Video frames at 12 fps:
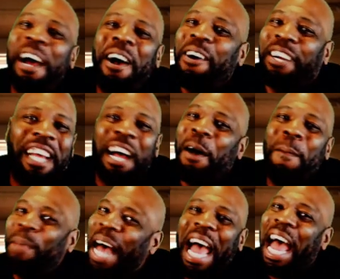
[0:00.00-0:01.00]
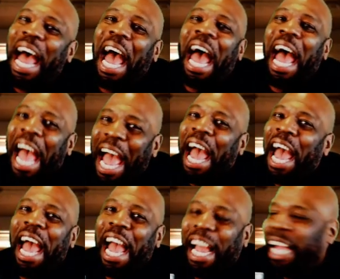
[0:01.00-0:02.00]
Welcome
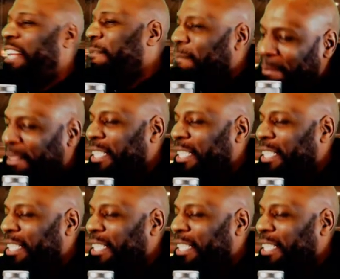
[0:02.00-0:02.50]
back.